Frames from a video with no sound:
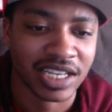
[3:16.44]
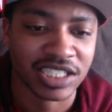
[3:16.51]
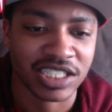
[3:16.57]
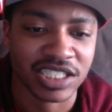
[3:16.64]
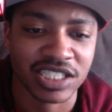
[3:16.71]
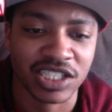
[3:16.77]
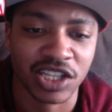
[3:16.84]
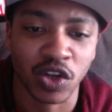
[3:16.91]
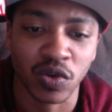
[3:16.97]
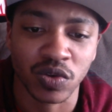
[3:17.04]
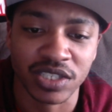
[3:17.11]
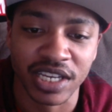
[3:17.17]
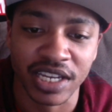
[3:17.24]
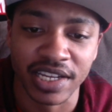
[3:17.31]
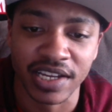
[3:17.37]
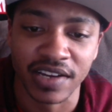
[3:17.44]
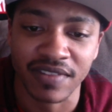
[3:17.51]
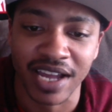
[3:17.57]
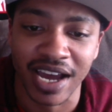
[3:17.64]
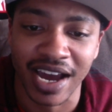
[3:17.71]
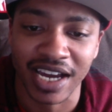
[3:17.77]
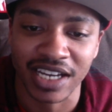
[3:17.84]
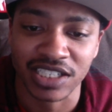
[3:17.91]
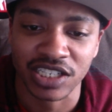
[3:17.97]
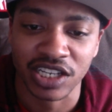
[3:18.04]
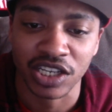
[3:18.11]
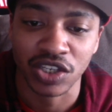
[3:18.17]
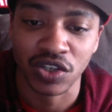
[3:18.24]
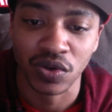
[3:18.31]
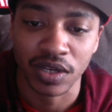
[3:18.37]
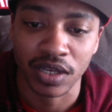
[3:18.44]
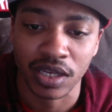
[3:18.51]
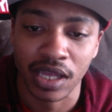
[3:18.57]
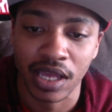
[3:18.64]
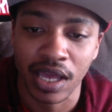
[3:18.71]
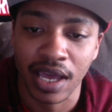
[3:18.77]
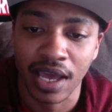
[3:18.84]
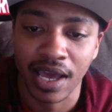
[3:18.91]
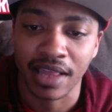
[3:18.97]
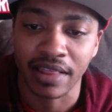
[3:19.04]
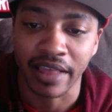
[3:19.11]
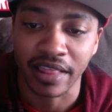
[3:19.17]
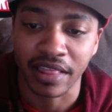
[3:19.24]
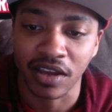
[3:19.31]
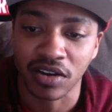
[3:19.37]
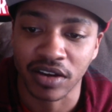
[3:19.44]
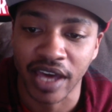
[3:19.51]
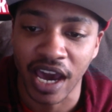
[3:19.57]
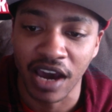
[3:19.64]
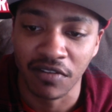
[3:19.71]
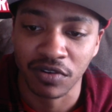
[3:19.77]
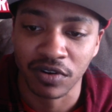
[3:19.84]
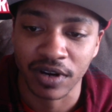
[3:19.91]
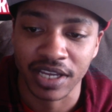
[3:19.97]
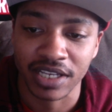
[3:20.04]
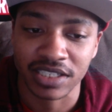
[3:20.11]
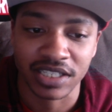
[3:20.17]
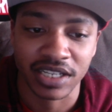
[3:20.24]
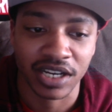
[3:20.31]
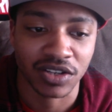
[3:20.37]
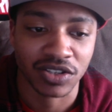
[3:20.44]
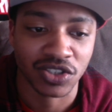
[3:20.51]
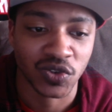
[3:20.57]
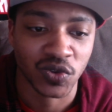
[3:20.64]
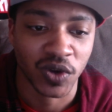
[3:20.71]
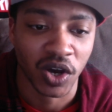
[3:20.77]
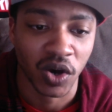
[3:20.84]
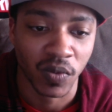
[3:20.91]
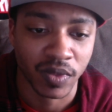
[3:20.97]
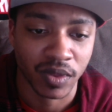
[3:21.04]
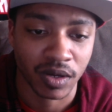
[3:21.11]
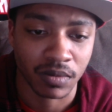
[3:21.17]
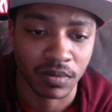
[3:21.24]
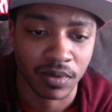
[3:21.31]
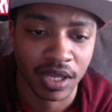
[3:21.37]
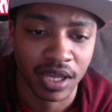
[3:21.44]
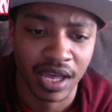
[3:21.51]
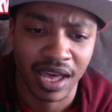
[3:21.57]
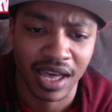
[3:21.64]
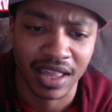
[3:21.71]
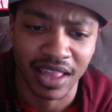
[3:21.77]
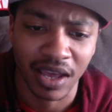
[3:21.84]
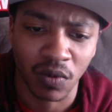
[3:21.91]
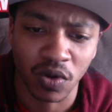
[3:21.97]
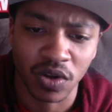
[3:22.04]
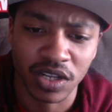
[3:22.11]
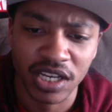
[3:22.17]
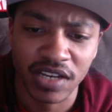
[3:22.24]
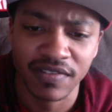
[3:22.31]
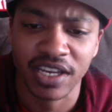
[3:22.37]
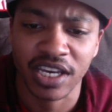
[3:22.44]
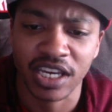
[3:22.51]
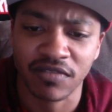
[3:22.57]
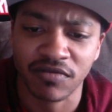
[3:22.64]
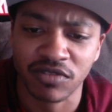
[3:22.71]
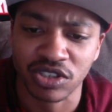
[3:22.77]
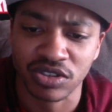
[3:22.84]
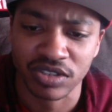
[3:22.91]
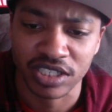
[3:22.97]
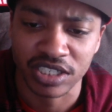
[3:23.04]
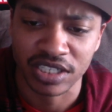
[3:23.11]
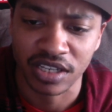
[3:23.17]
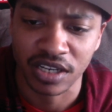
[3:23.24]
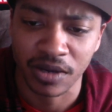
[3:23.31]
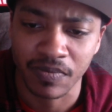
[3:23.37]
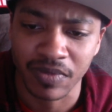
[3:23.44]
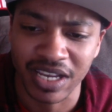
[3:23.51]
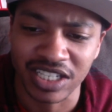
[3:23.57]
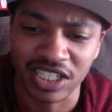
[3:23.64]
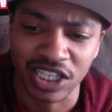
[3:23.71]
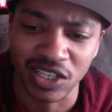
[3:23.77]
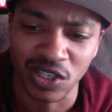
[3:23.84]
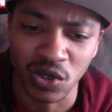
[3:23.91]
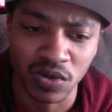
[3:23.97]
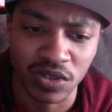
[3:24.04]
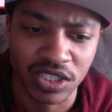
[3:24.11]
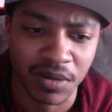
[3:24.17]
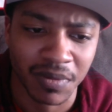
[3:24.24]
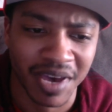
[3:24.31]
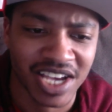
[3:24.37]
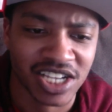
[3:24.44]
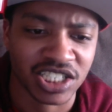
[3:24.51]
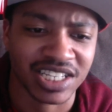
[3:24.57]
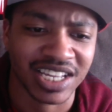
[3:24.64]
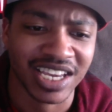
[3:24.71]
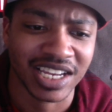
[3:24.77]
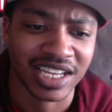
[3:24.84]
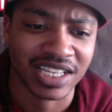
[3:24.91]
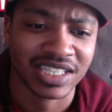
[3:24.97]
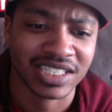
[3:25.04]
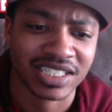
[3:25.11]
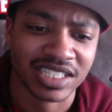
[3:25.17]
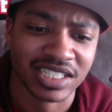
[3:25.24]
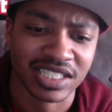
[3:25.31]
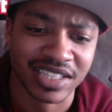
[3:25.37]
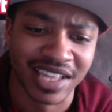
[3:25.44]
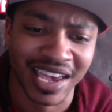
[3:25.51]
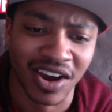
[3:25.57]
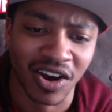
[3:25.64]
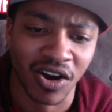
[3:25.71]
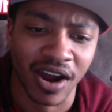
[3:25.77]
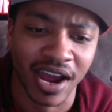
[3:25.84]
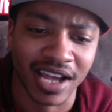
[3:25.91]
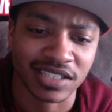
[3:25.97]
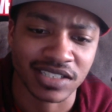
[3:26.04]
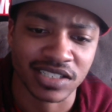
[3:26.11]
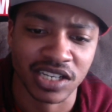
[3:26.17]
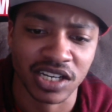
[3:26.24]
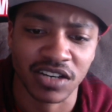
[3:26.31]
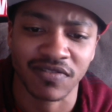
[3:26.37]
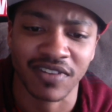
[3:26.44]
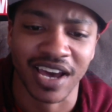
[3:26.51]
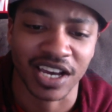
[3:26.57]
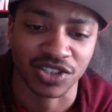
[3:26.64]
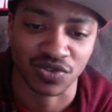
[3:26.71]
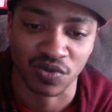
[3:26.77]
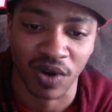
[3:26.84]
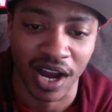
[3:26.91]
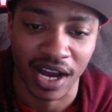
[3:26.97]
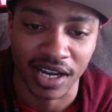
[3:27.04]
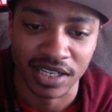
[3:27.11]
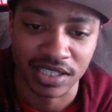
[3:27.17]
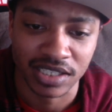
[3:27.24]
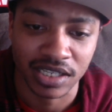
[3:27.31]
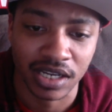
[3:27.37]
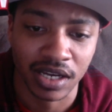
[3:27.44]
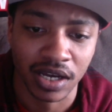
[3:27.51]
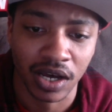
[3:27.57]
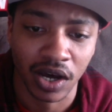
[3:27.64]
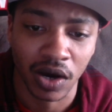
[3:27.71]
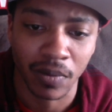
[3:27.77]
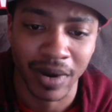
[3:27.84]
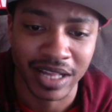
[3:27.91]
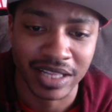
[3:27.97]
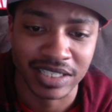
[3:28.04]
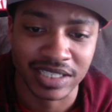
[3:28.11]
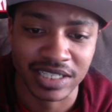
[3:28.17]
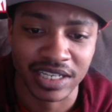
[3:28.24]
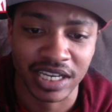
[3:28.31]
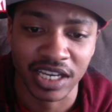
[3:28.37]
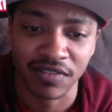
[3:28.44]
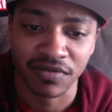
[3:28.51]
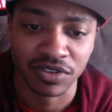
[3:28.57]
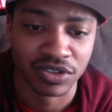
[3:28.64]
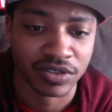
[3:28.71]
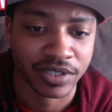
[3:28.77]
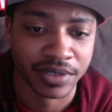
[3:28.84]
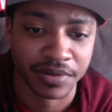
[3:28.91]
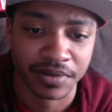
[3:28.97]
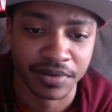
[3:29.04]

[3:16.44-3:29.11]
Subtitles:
she's the lieutenant of the Haishin unit and that their cavalry is there to help them, and they will leave the infantry to them and to use them as needed since they are as tough as rocks. About to see the infantry.